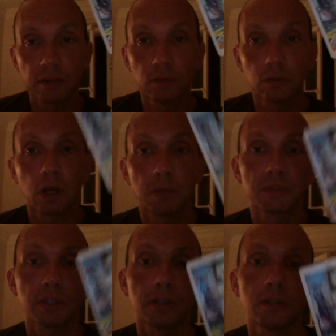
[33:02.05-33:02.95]

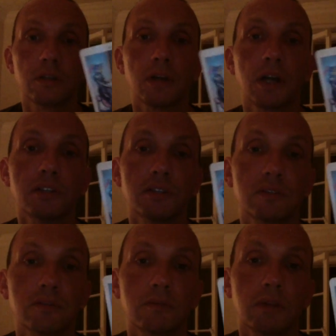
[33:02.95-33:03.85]
times, and I
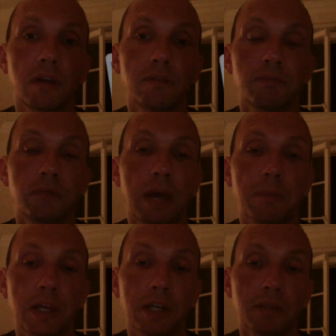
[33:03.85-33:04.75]

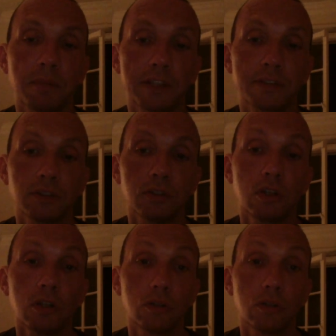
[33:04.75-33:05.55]
kept getting the message